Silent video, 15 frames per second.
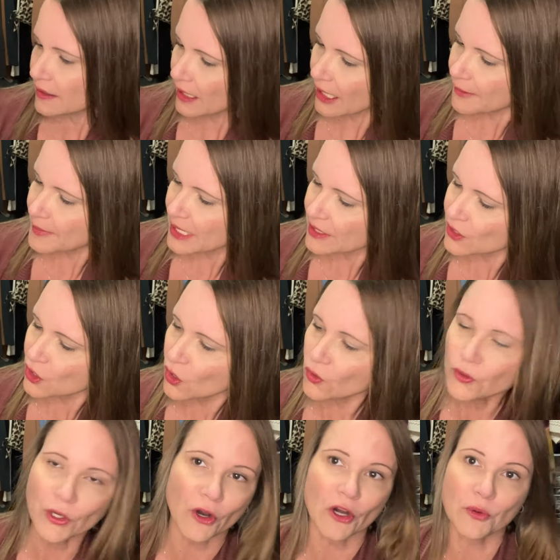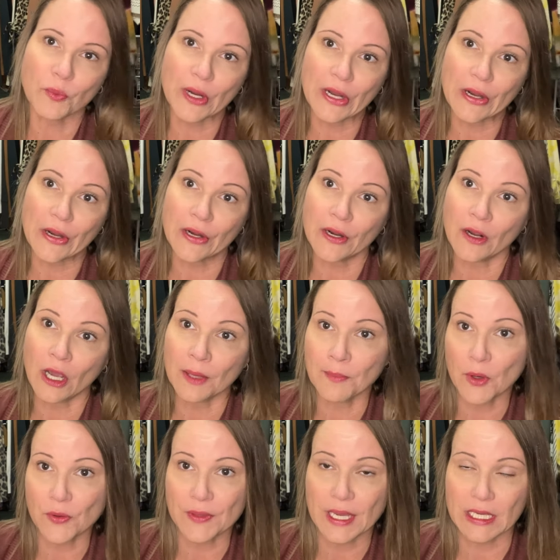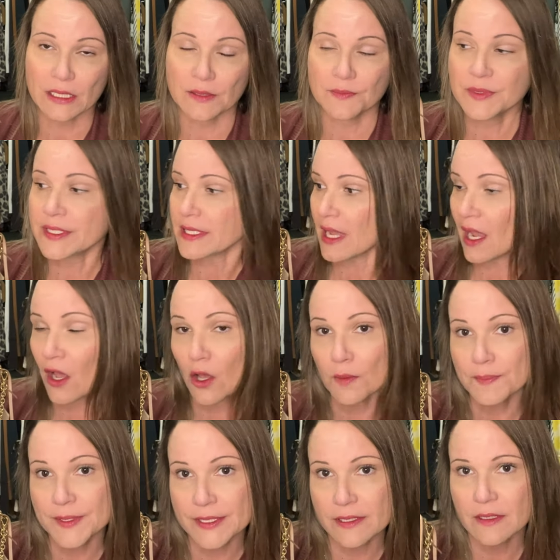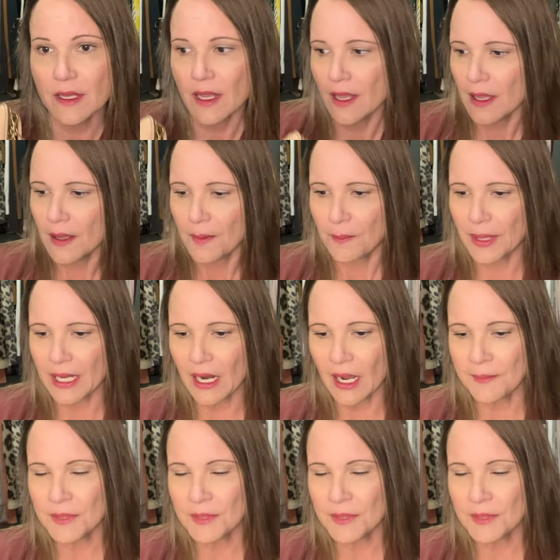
I mean, the gold hardware on both items helps, but I'm